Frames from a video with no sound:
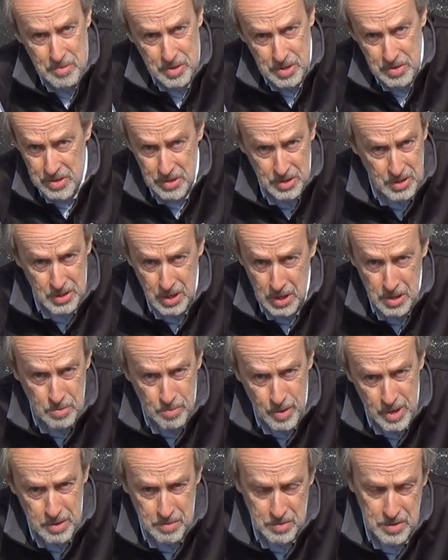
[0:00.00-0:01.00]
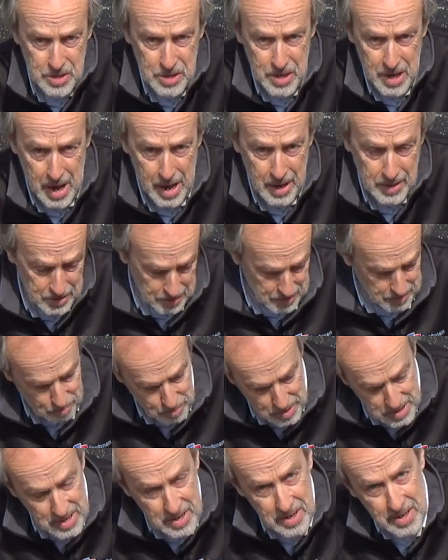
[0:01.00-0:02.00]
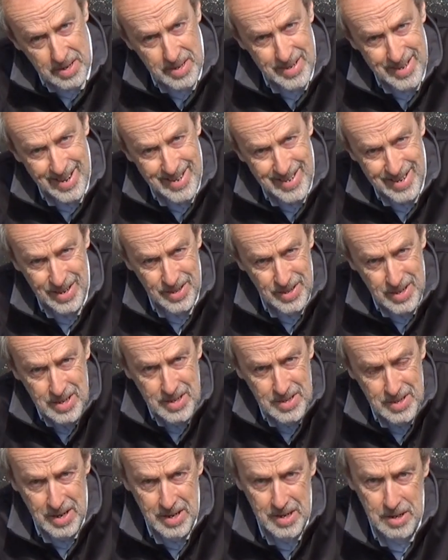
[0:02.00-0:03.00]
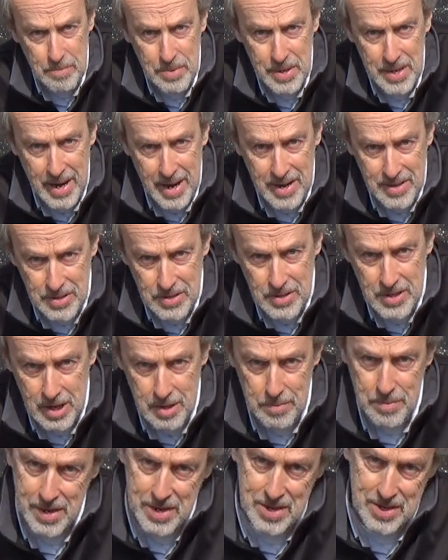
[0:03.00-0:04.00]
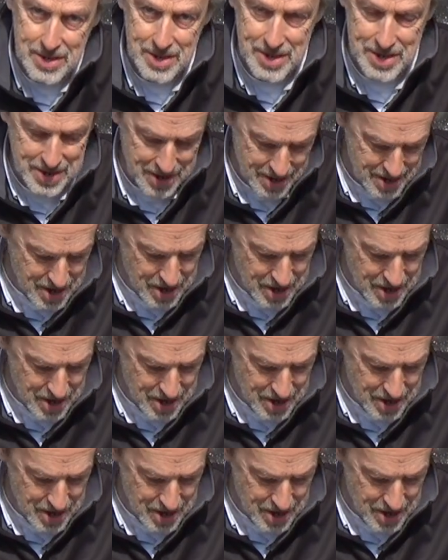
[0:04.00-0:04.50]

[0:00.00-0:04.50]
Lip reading: were doing so well with the GS and winning at Dakar, they decided to bring out a celebrationally